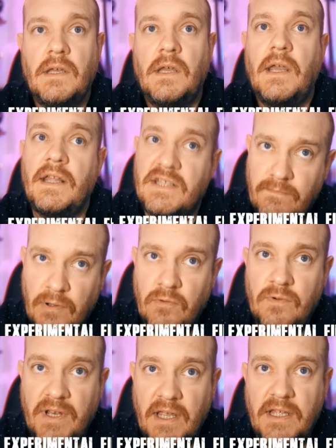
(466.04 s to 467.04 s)
It's
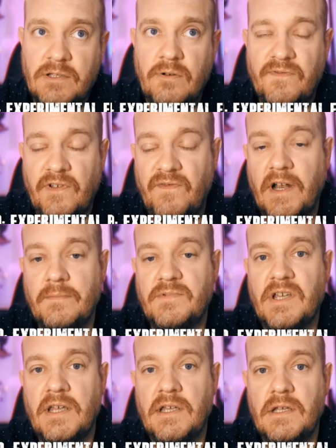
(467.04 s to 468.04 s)
important here to have developed
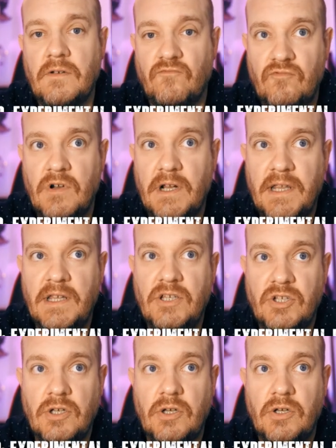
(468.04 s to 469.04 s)
a
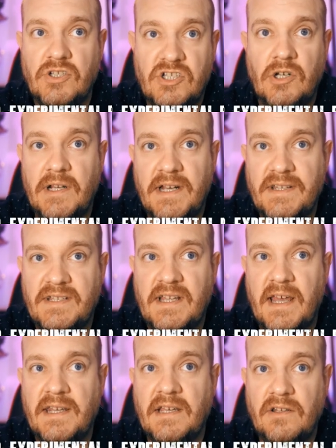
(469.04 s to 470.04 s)
really solid
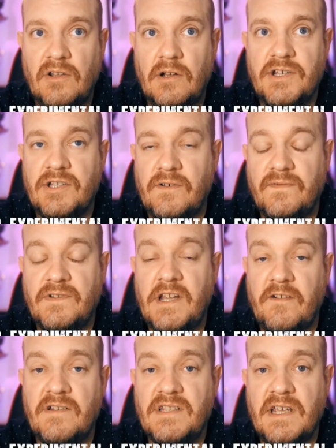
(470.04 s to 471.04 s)
understanding and knowledge of
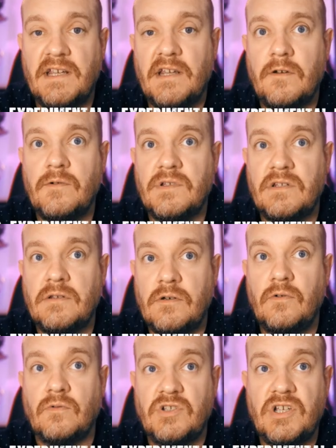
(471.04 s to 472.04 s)
Tarantino as an
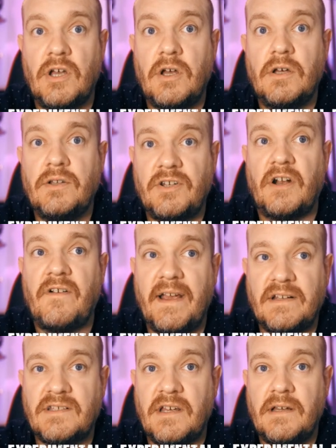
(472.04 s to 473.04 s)
auteur
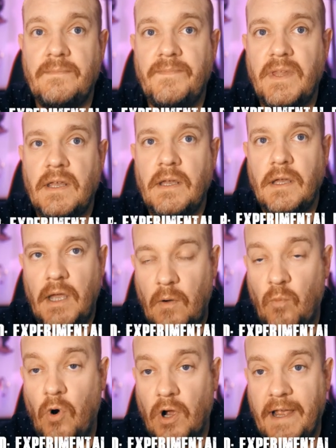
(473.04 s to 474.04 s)
director and
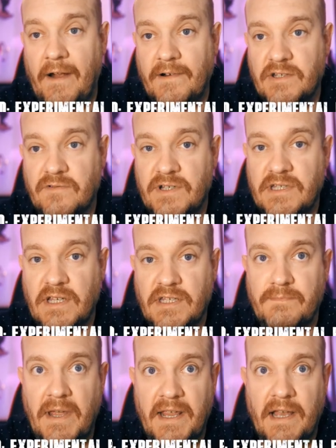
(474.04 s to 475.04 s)
what characteristics
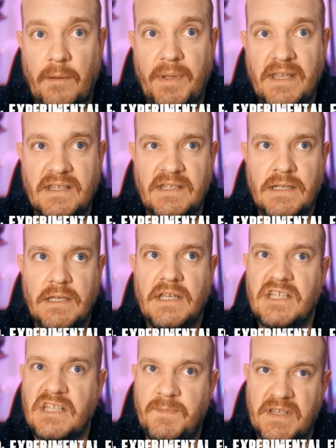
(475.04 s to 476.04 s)
make up his
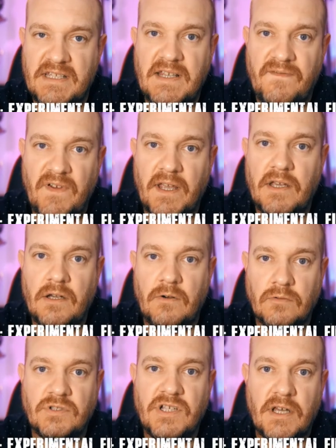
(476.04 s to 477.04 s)
specific
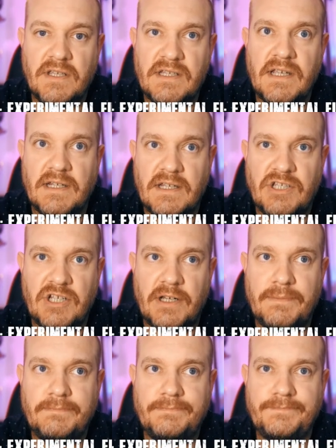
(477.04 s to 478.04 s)
auteur
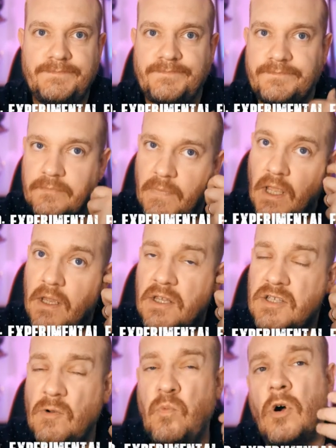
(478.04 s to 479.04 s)
signature.
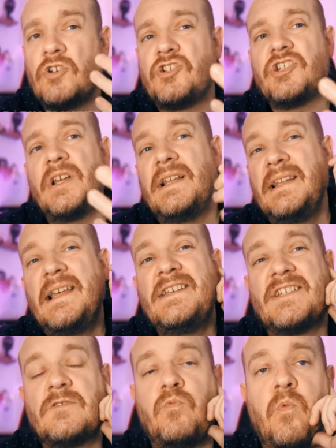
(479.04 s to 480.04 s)
So watch at
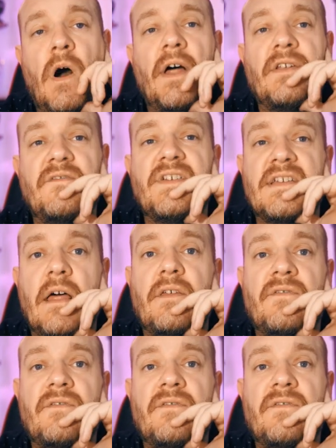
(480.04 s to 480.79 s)
least one of his other